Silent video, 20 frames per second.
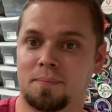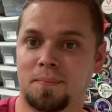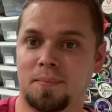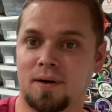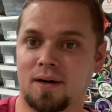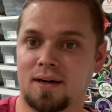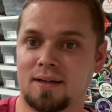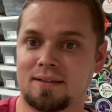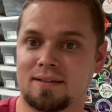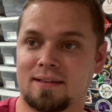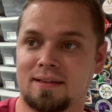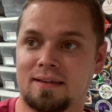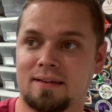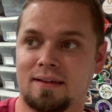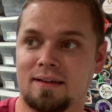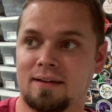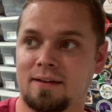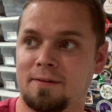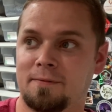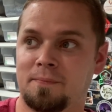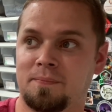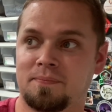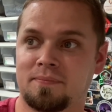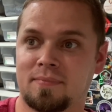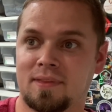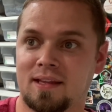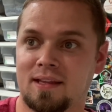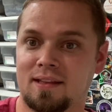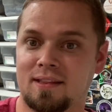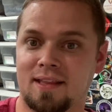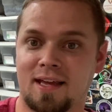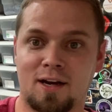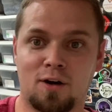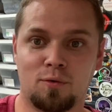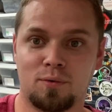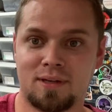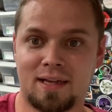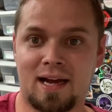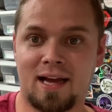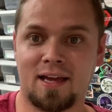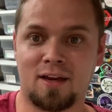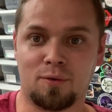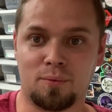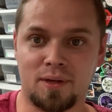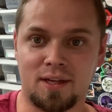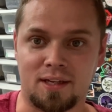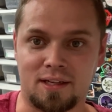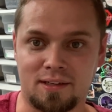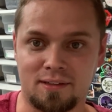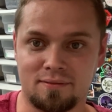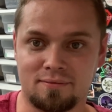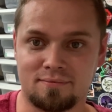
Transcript: but they don't die in a week.